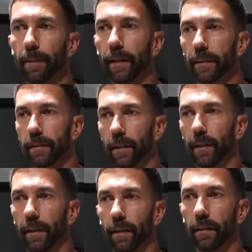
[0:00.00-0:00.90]
biggest
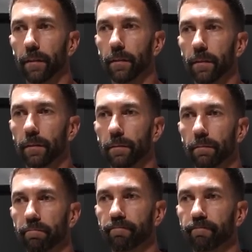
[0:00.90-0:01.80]
thing is,
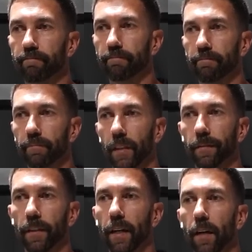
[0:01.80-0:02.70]
if
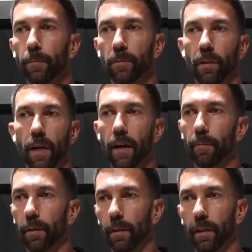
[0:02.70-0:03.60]
it helps
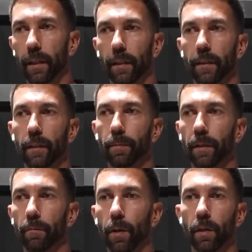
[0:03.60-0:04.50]
reliability and
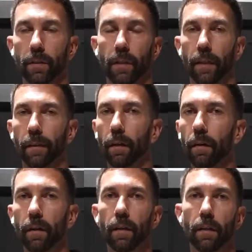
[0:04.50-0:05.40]
keeping parts in the
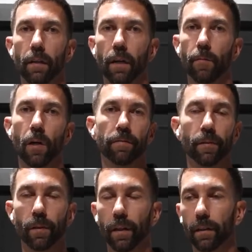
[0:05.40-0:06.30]
car, I'm all
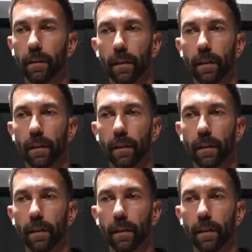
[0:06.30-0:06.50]
for it.